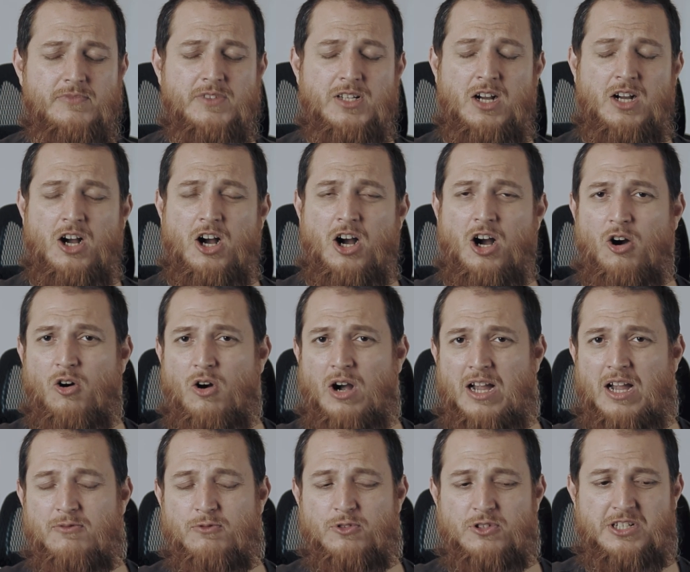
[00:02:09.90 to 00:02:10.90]
how
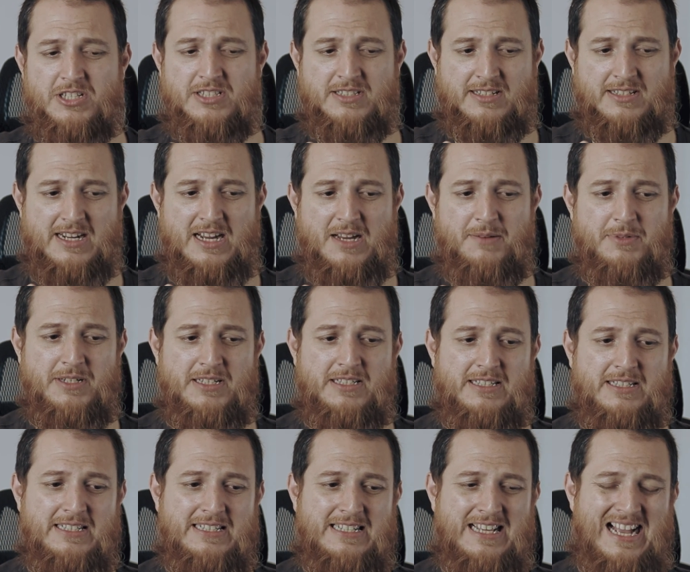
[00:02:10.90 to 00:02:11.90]
I would describe it.
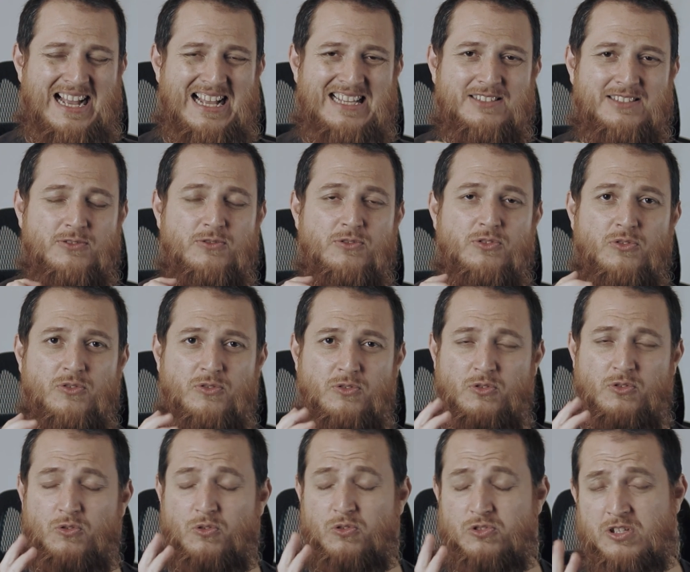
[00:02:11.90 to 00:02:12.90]
It has good
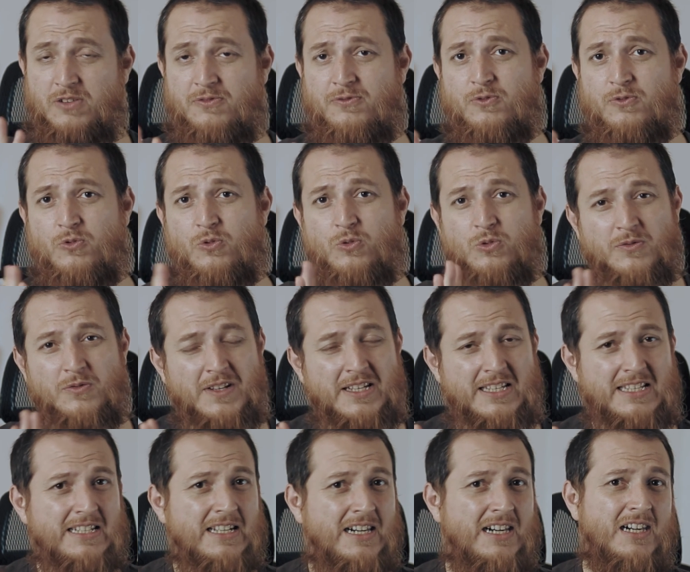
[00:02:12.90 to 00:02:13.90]
dose of oud,
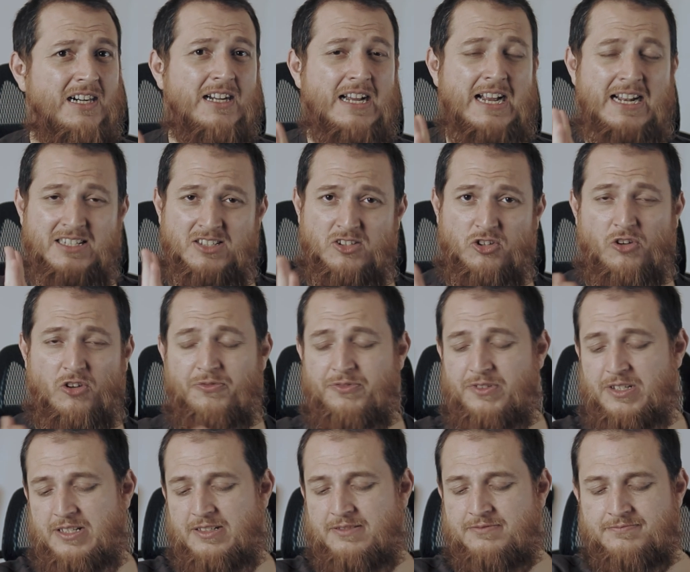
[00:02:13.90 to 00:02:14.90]
vanilla and coffee.